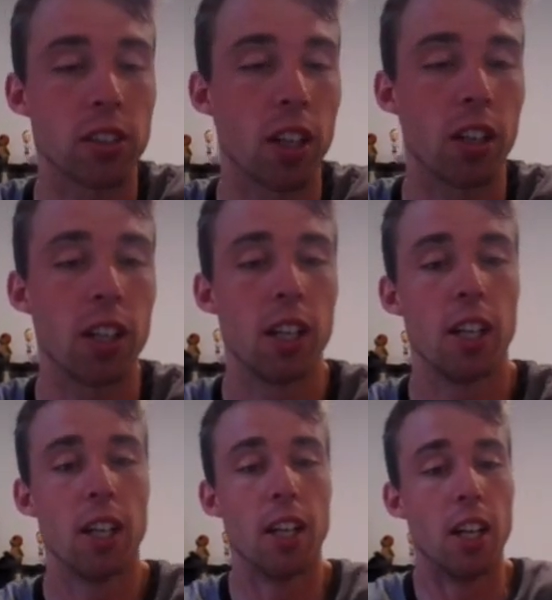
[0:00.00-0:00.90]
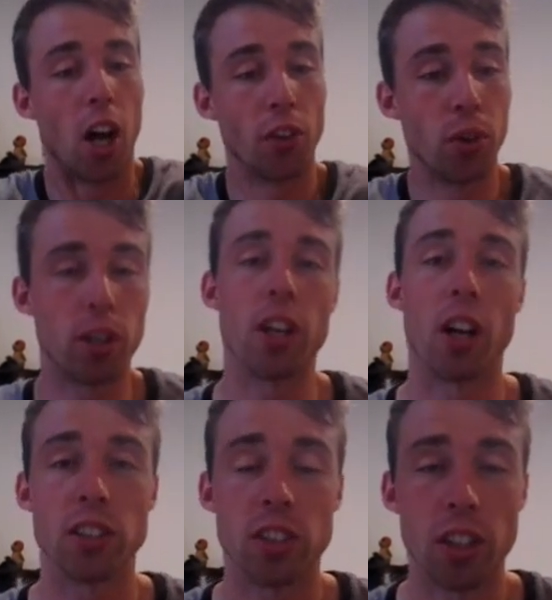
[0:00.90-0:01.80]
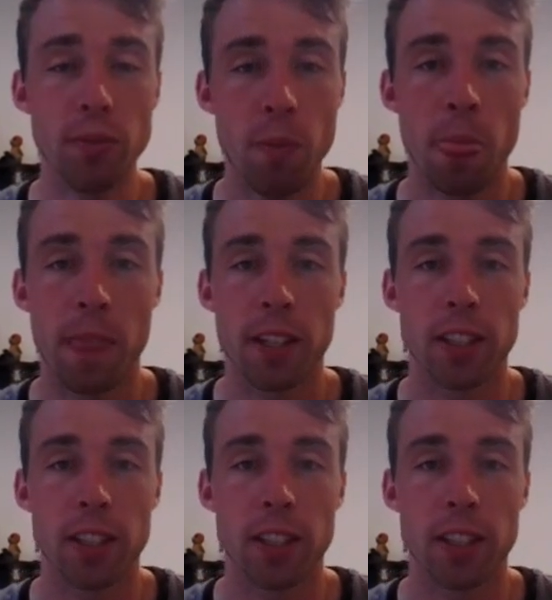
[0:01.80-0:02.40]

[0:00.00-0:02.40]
So I'll talk to you guys soon.